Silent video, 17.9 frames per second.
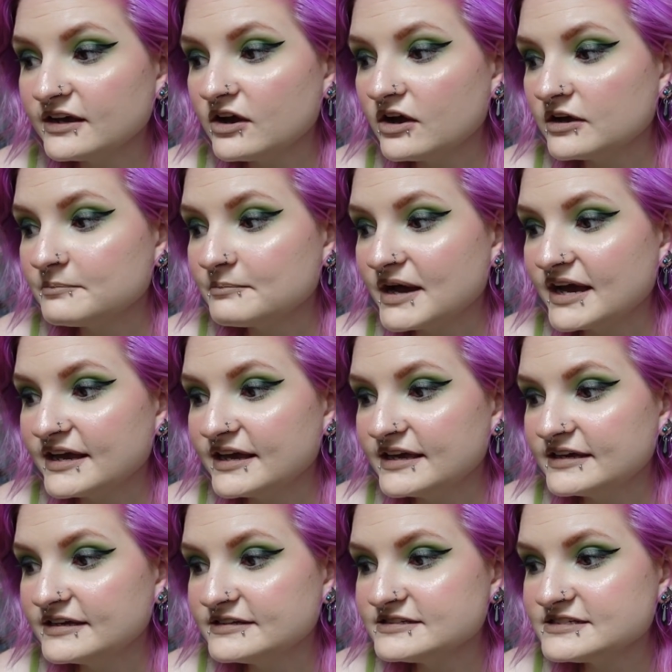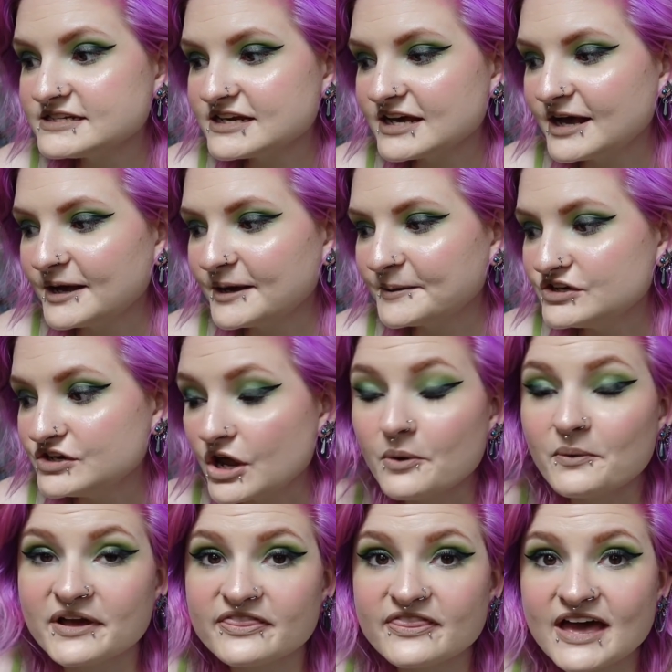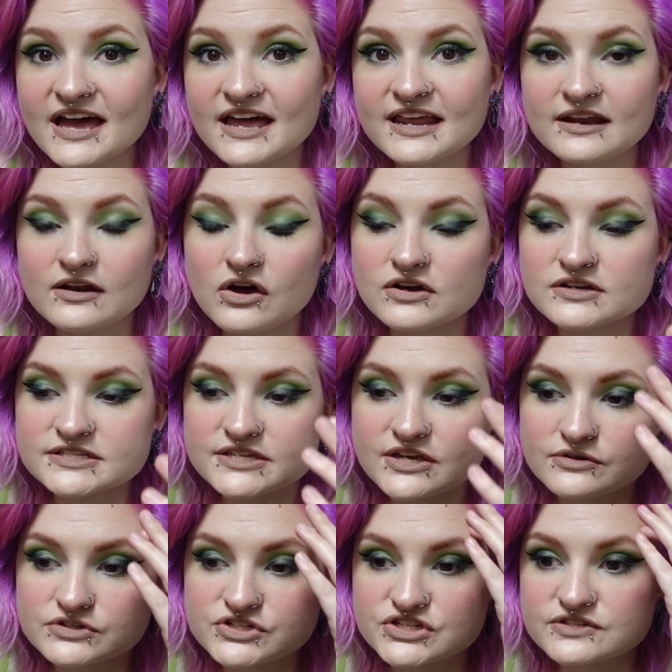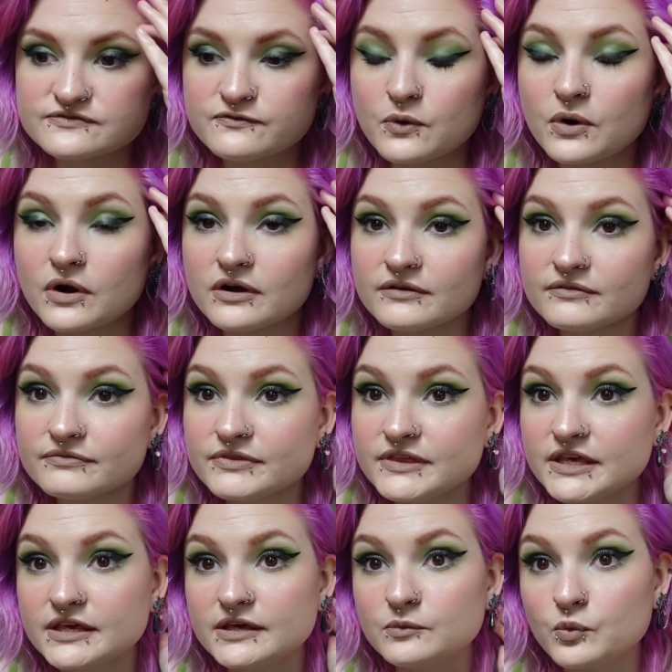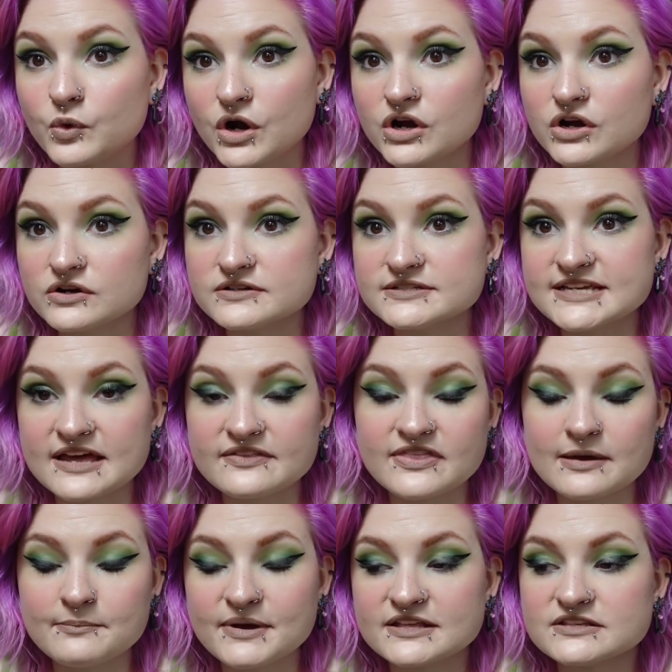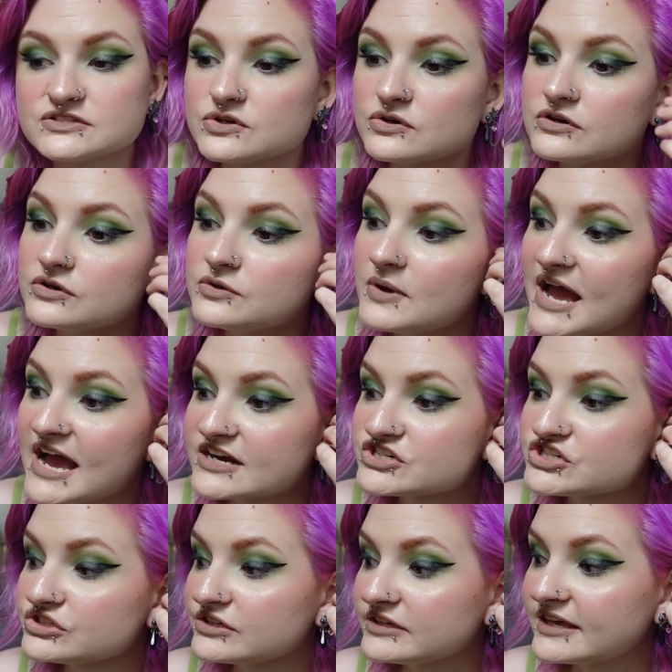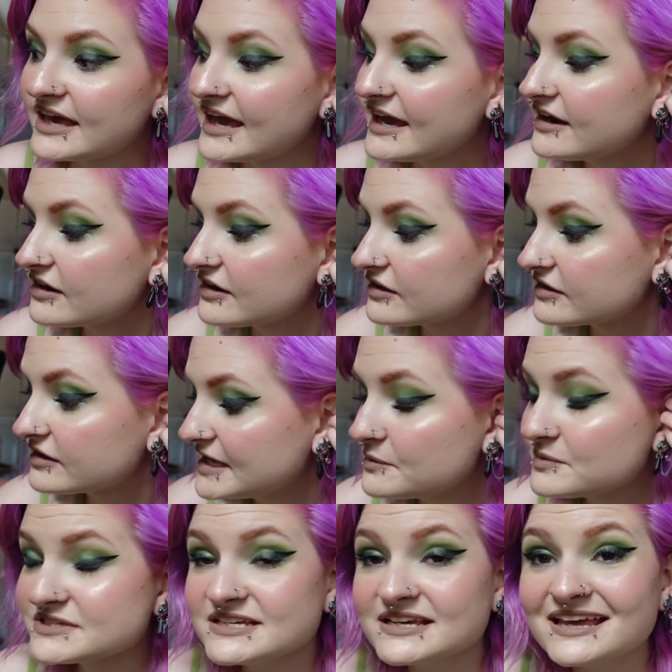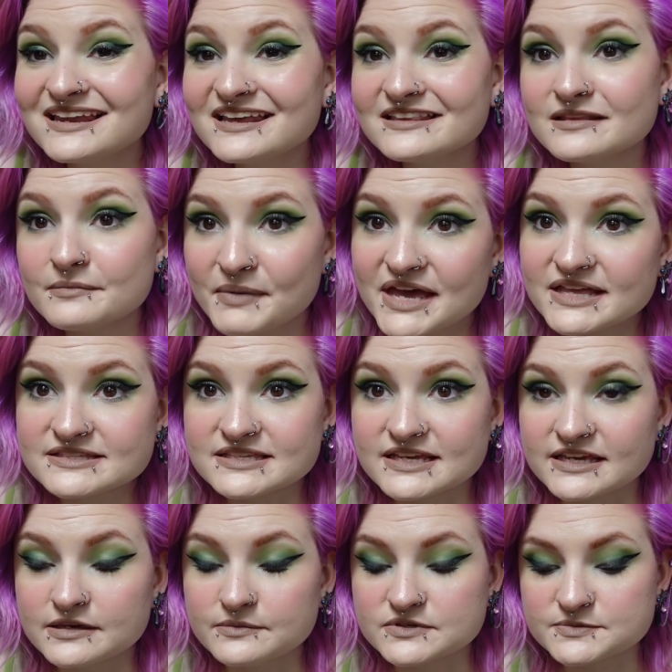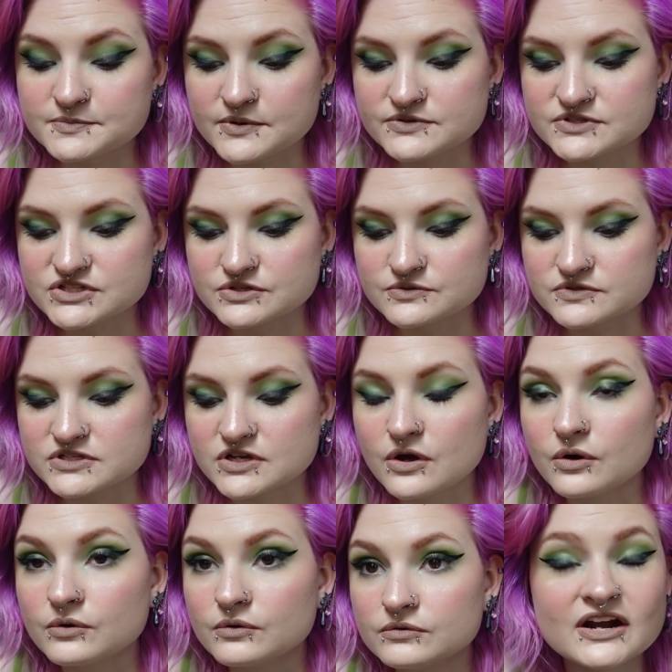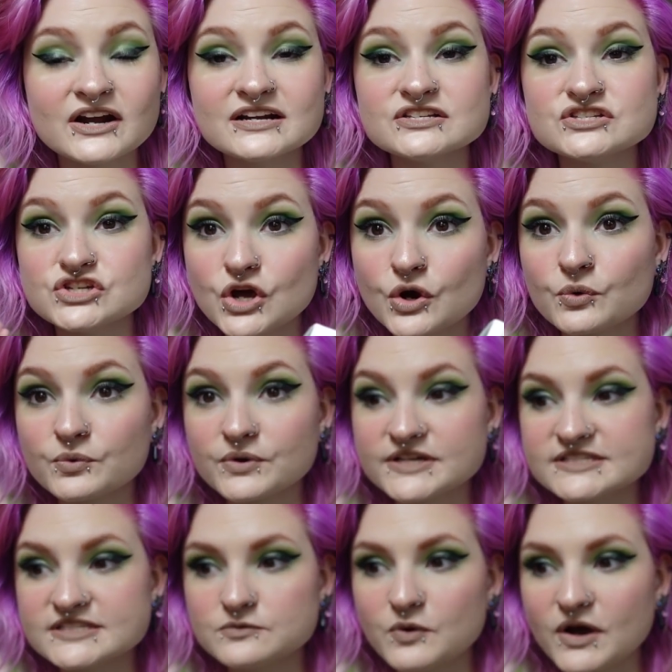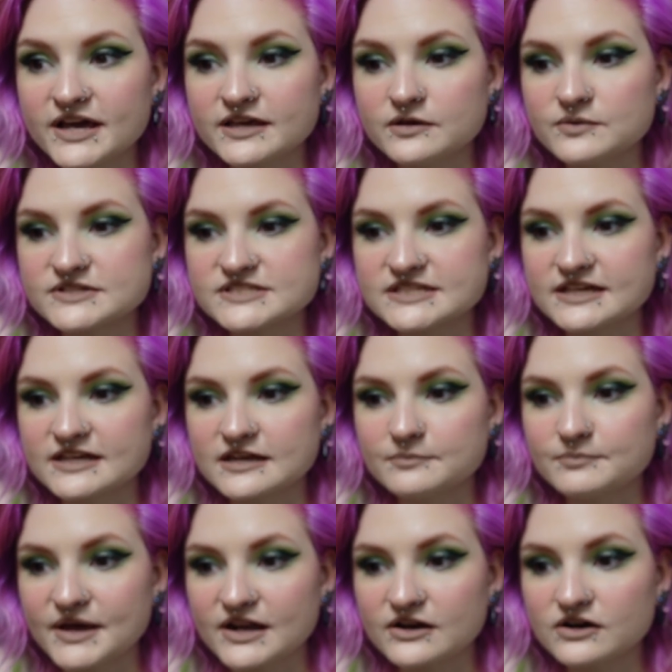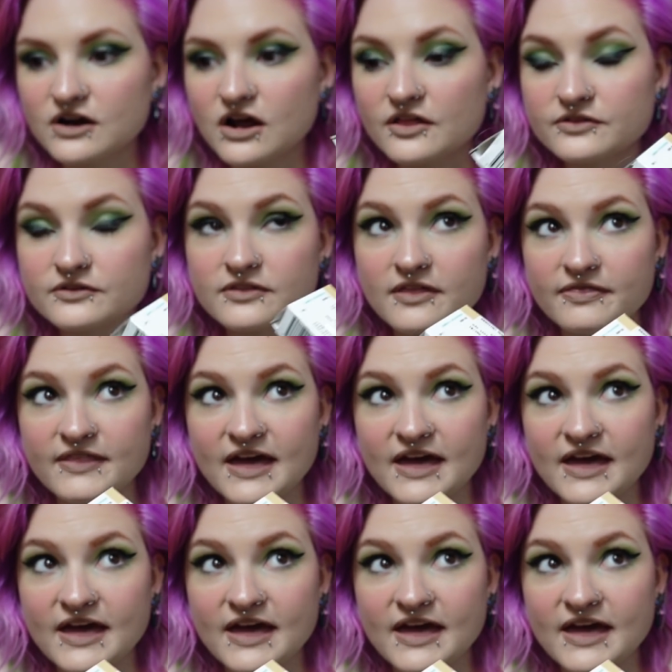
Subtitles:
on my end, knowing that, and also just for the workers at that pet store who actually cared. He wasn't getting the meds like he was supposed to, so there is no reason why he wasn't getting better other than